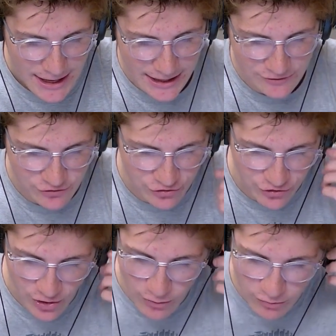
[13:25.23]
against
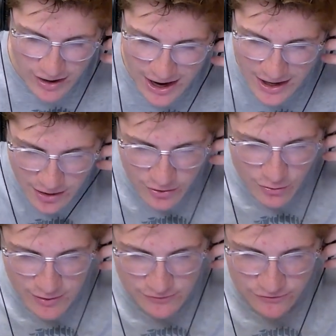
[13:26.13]
Joe Ryan,
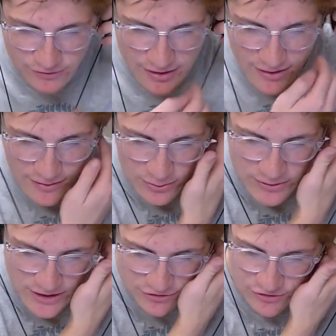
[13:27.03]
who is
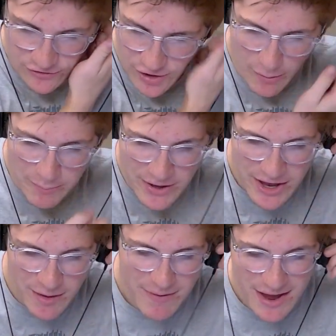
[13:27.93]
the just
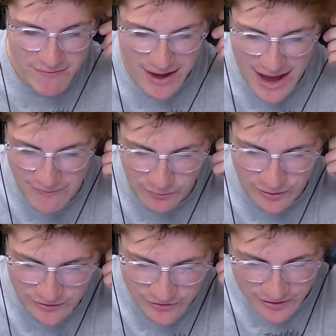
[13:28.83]
epitome of
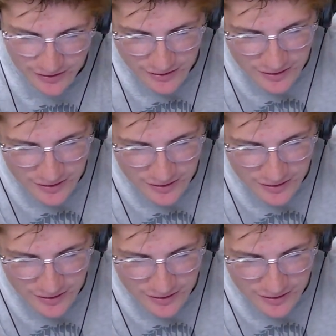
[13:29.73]
average.